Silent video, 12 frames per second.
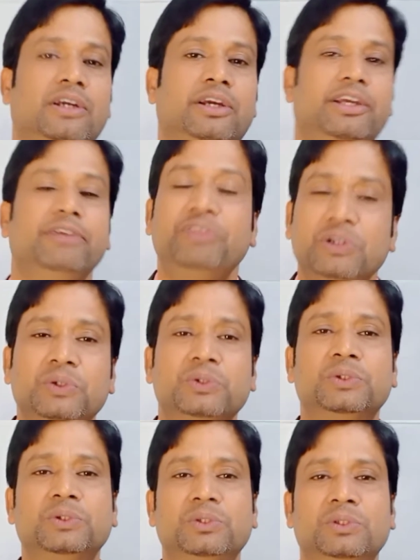If
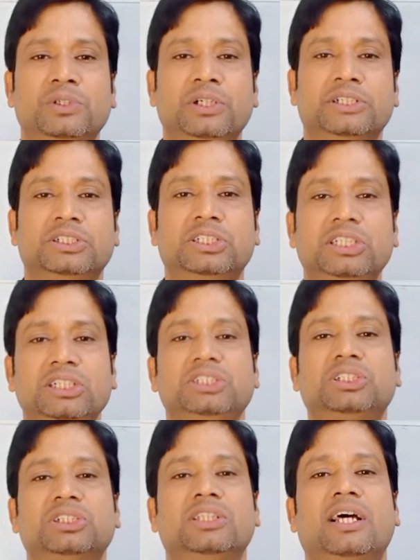you
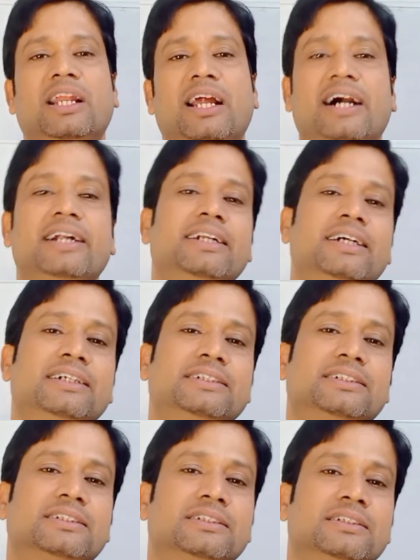teach the
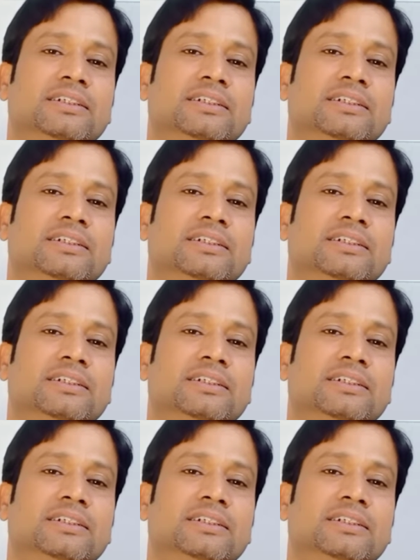learners